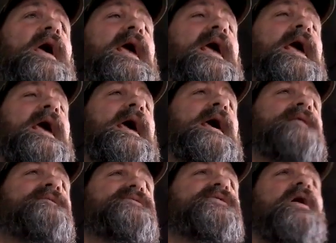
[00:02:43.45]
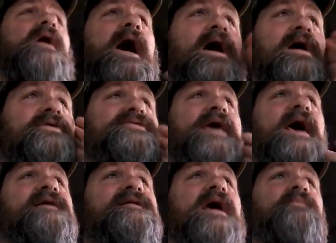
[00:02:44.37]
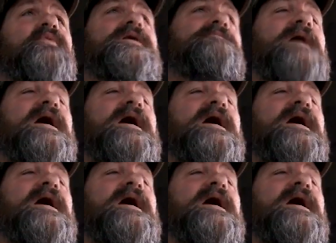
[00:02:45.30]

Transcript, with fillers: and so I signed up with them.